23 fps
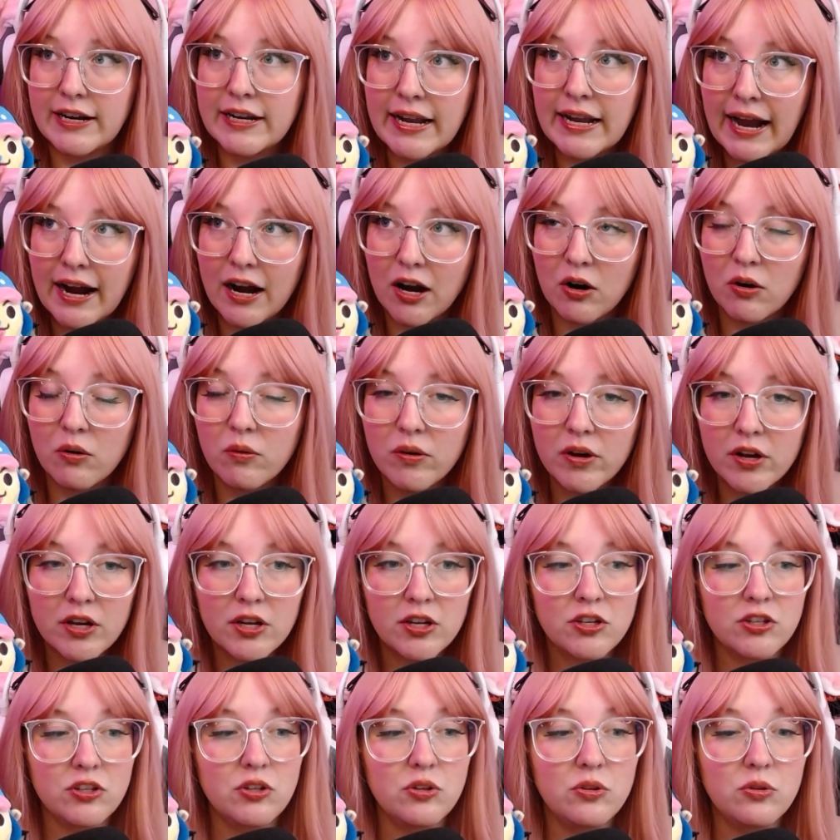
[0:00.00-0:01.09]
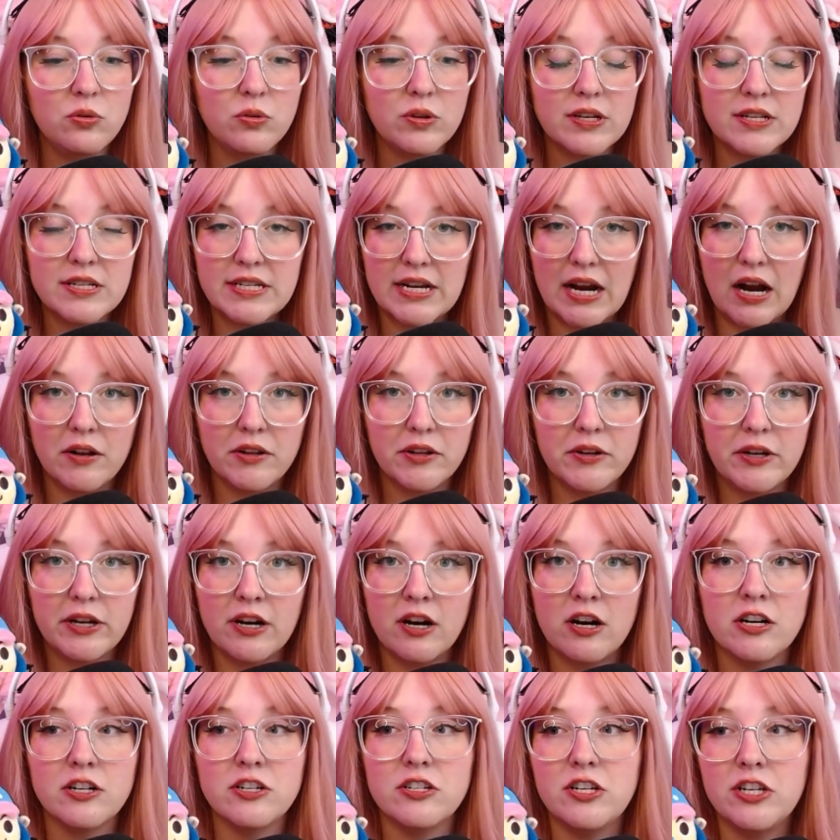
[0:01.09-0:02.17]
now. You can download it
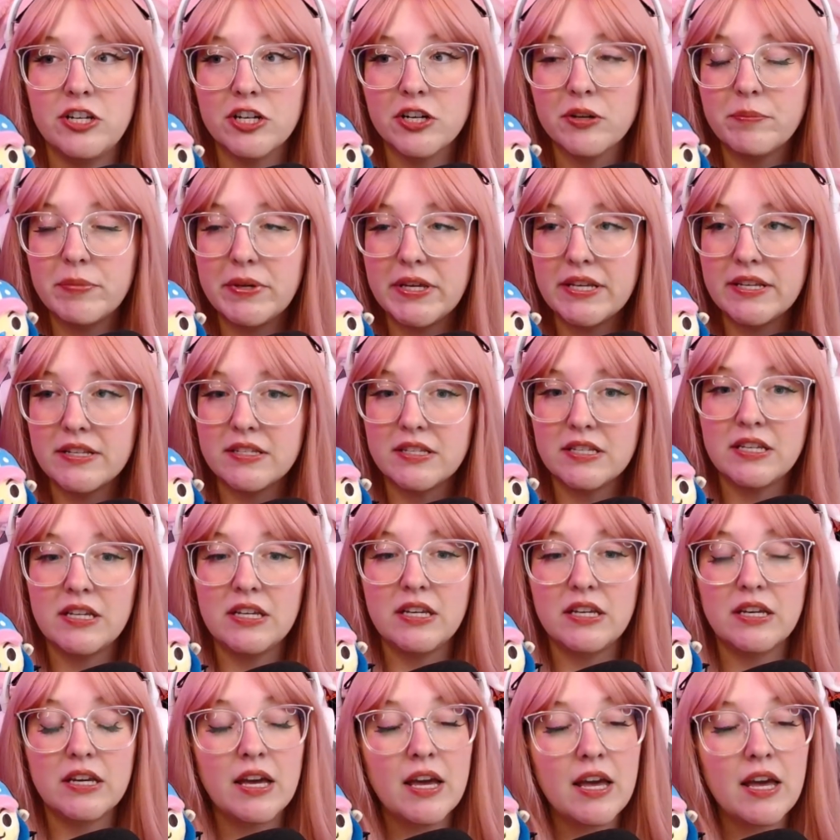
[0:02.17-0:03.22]
onto your PC.